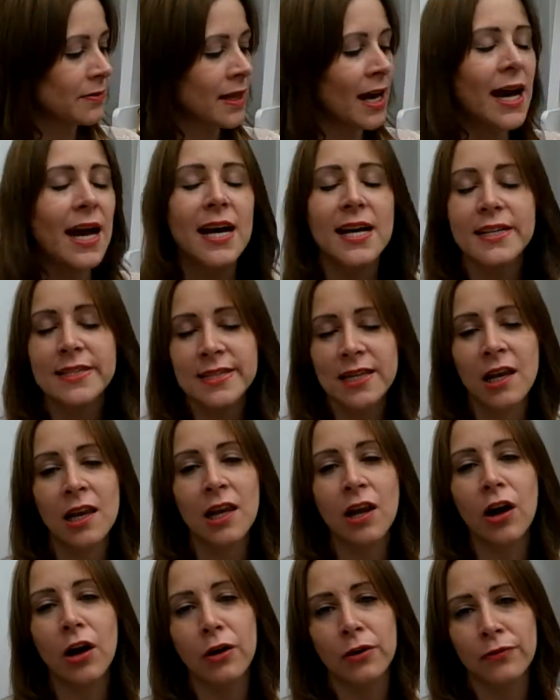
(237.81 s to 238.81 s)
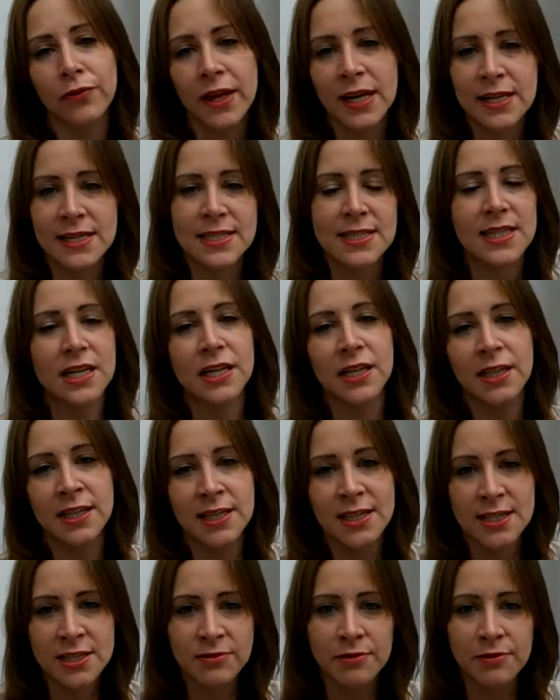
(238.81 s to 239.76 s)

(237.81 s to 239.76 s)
there's a lot of things that you need to